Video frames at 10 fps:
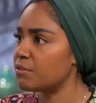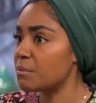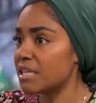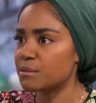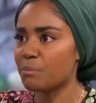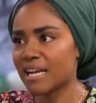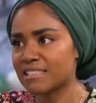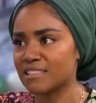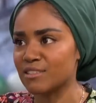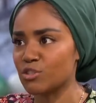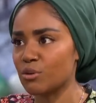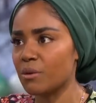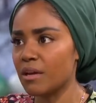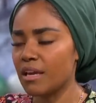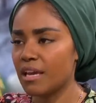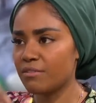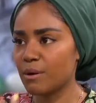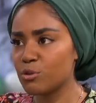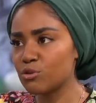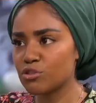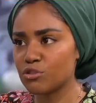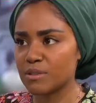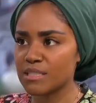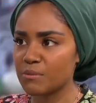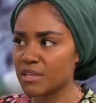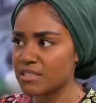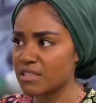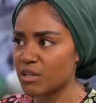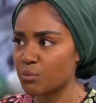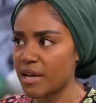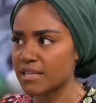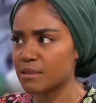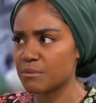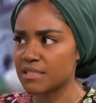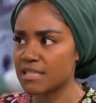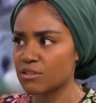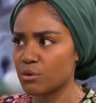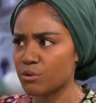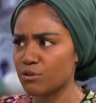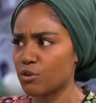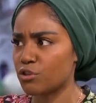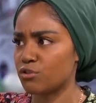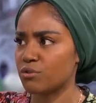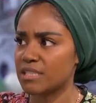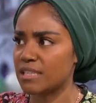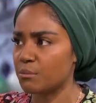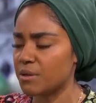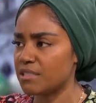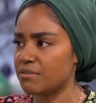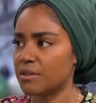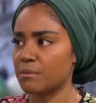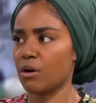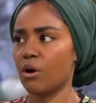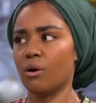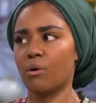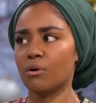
For me, it's pattern. So if I'm used to doing something a certain way and somebody says, oh, well, you've got to do this a little bit different, I'm like, oh,